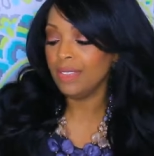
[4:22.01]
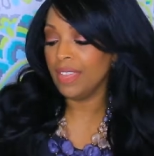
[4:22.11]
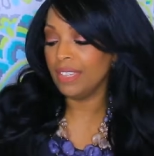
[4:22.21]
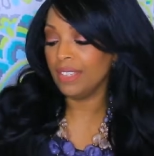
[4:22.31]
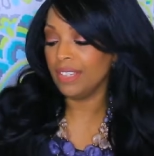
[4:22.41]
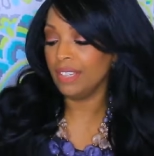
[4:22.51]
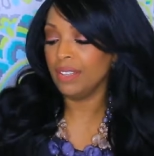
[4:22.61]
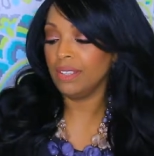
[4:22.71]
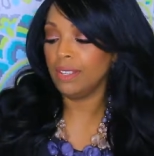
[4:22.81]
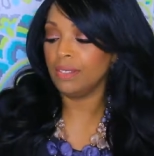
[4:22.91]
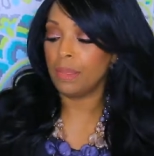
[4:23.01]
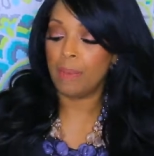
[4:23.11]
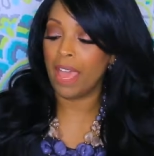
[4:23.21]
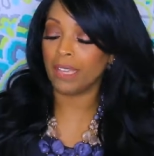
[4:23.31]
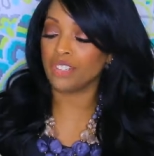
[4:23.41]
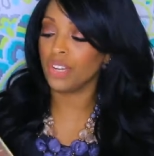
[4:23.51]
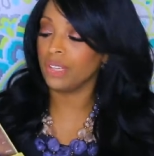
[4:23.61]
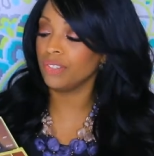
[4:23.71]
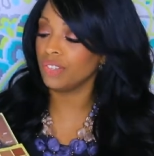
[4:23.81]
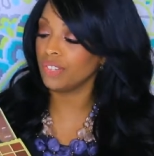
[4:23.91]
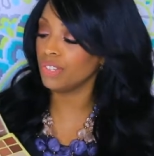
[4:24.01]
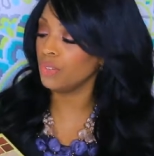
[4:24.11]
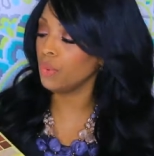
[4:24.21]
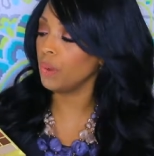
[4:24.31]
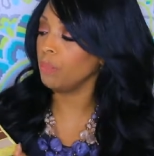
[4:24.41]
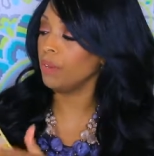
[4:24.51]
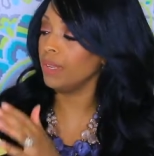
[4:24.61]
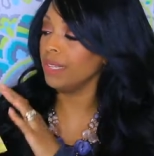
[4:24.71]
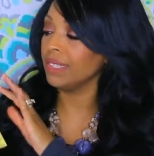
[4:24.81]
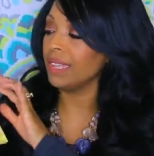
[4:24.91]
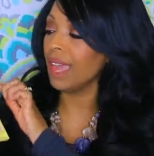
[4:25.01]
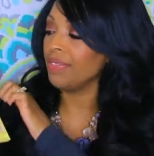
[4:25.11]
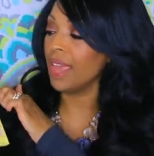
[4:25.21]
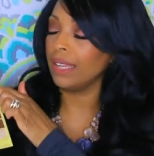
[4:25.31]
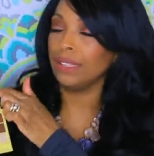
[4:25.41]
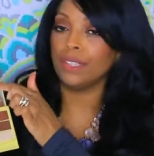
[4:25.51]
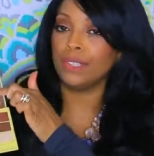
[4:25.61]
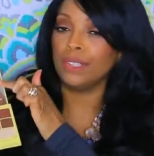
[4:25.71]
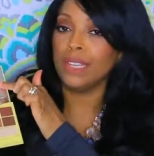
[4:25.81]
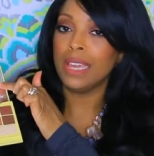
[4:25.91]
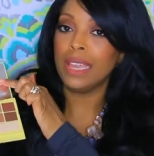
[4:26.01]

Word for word: They still, the packaging is just adorable, and it's got that little